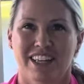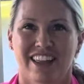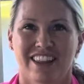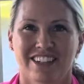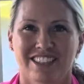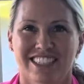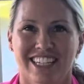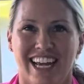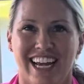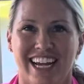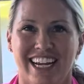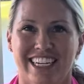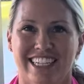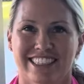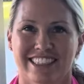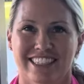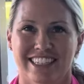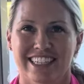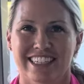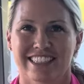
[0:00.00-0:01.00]
the other side.
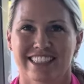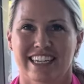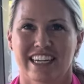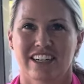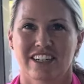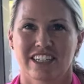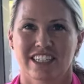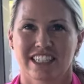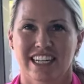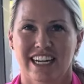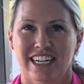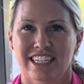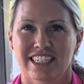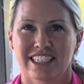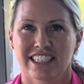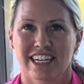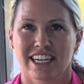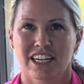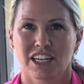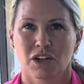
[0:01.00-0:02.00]
It's Elisa here today to
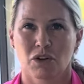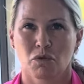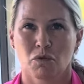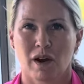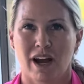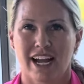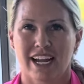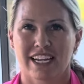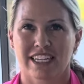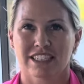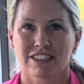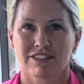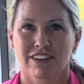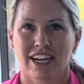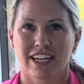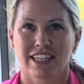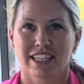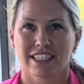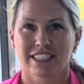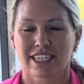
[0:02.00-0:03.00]
tell you why it's
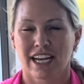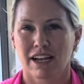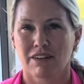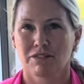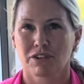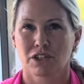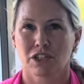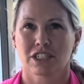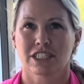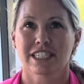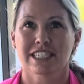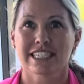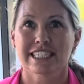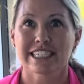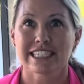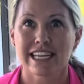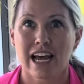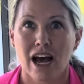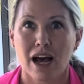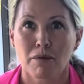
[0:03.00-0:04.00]
finally time for you to
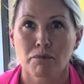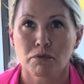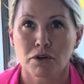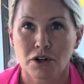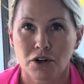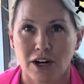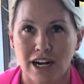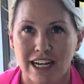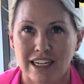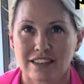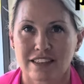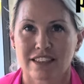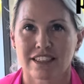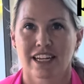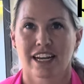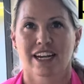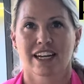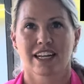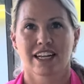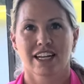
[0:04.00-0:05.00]
stop
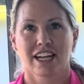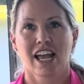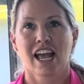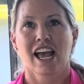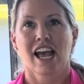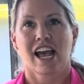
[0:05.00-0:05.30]
procrastinating